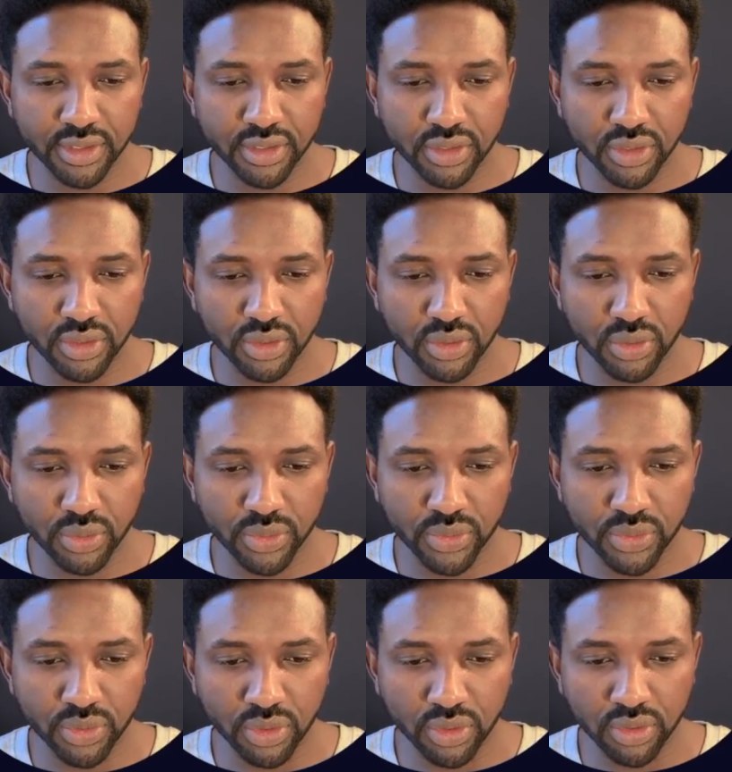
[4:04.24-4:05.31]
You
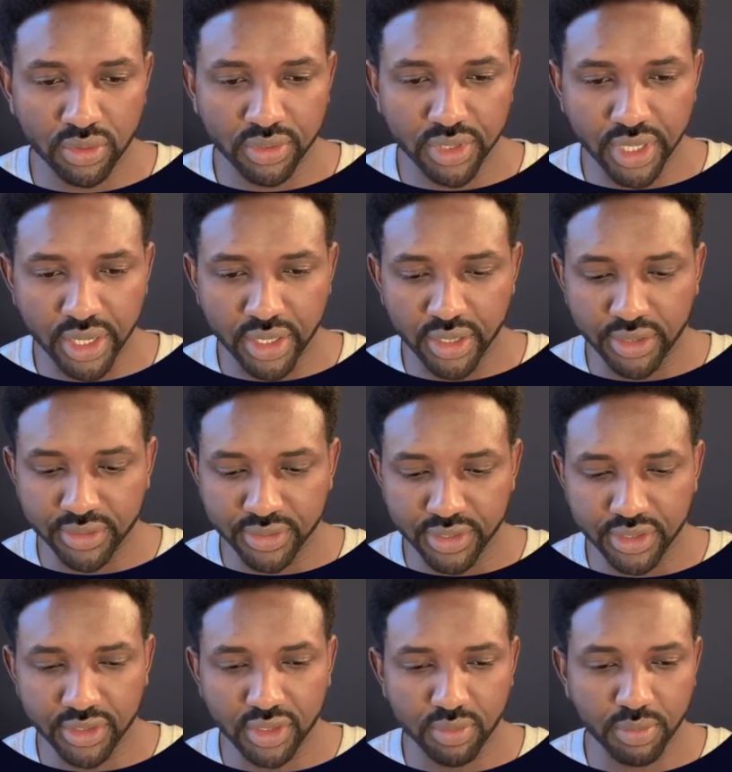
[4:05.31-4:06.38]
solve then
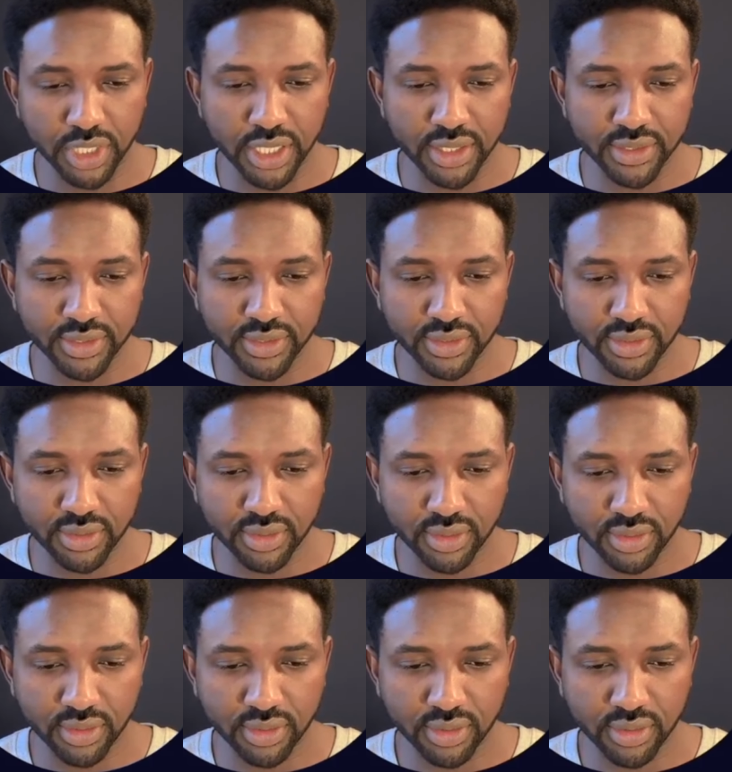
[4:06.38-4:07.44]
space,
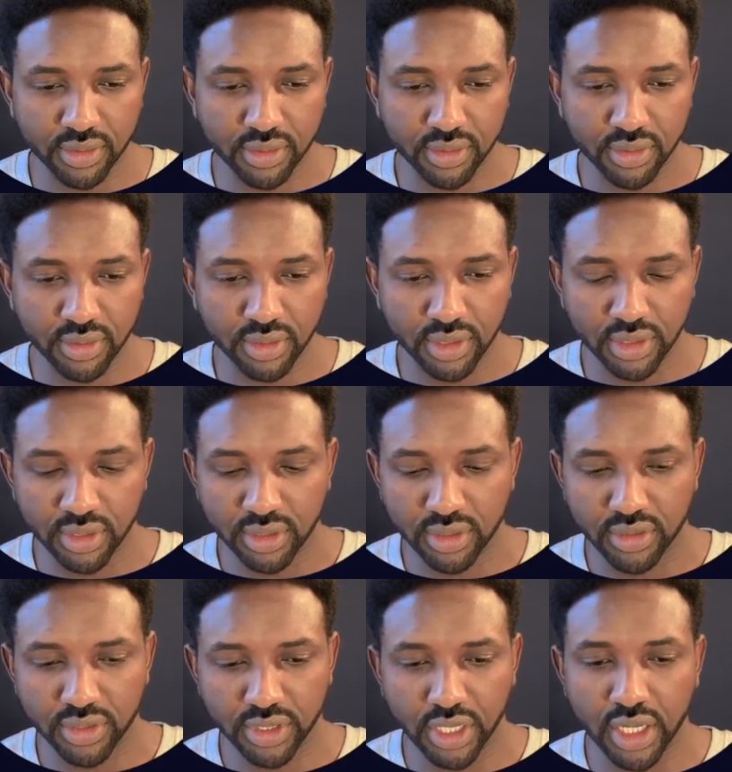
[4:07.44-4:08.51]

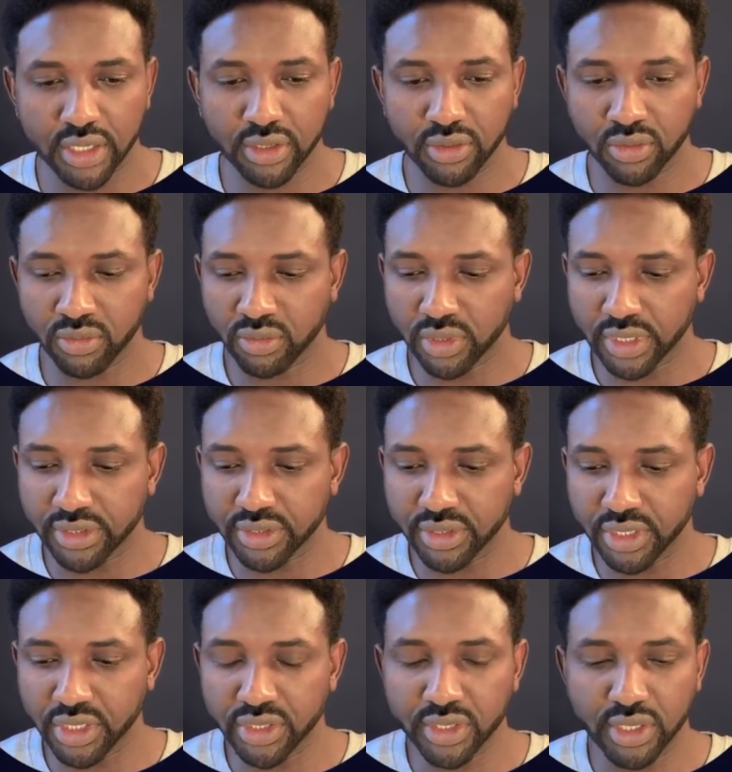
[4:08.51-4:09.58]
then add a
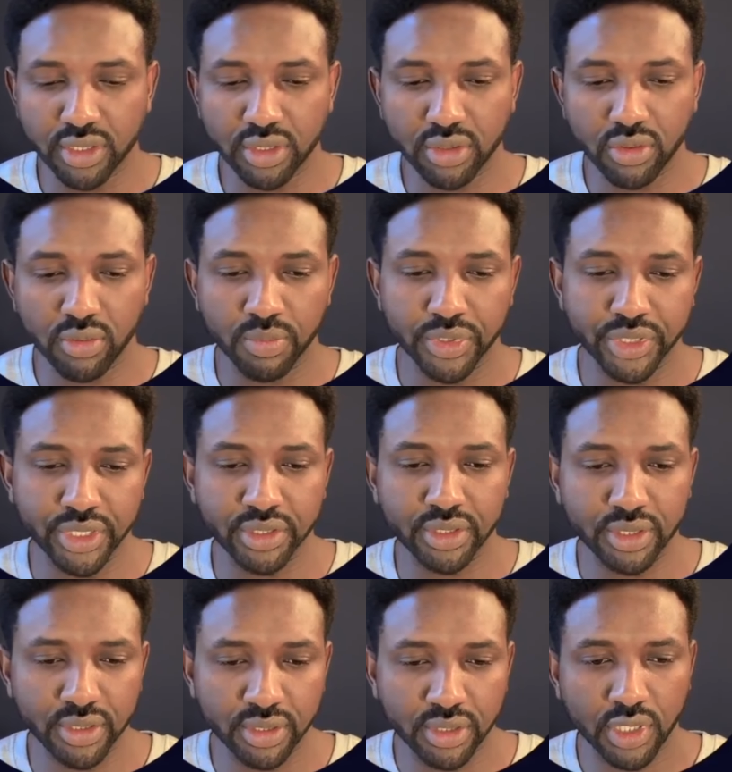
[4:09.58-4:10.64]
concatenation
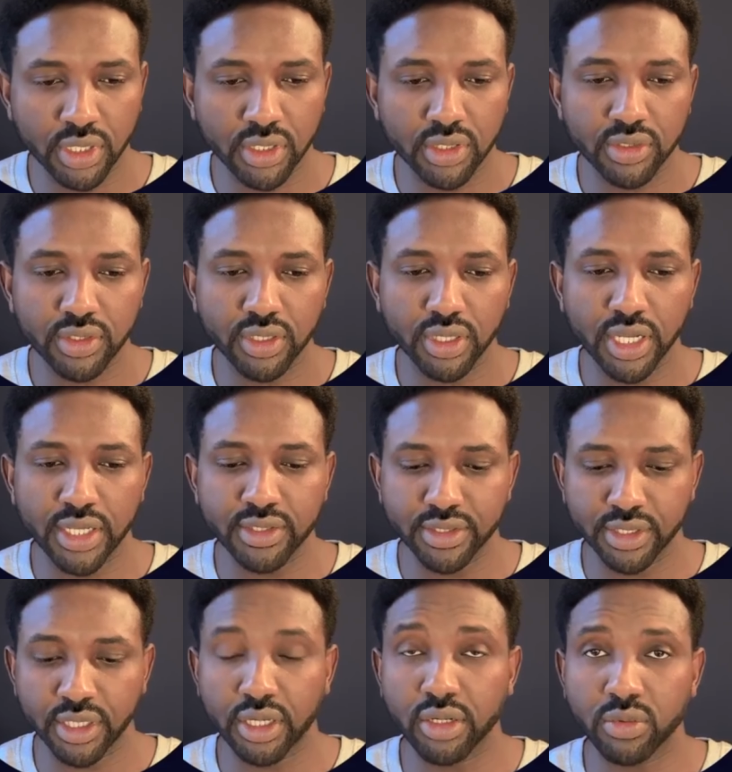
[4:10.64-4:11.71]
operator, then add the
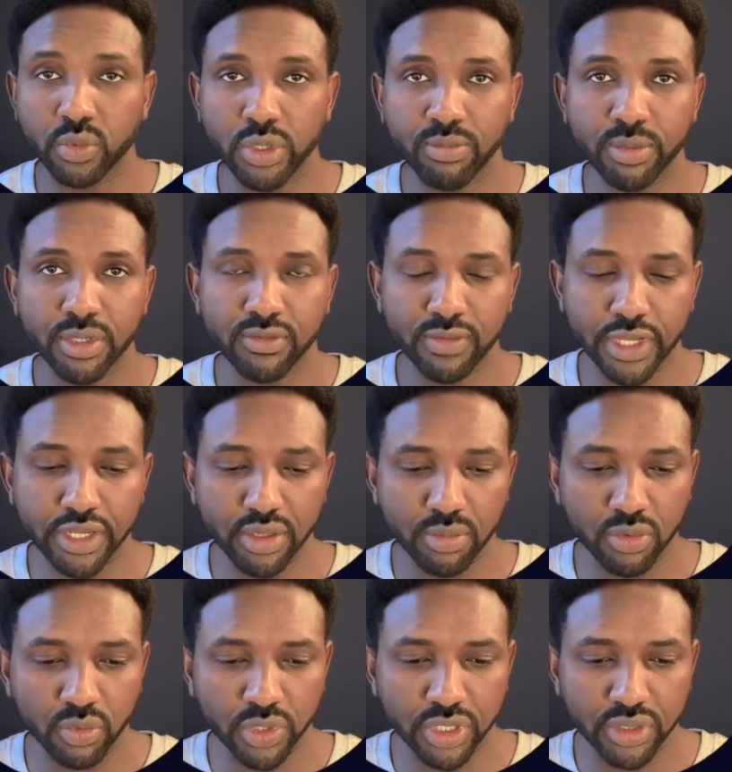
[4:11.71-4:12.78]
current weapon
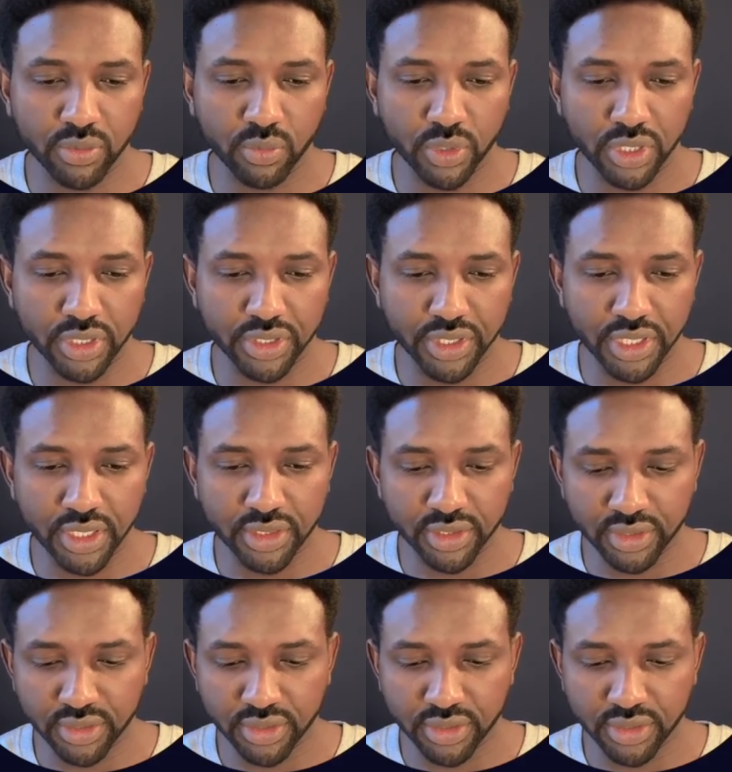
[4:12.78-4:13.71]
variable we created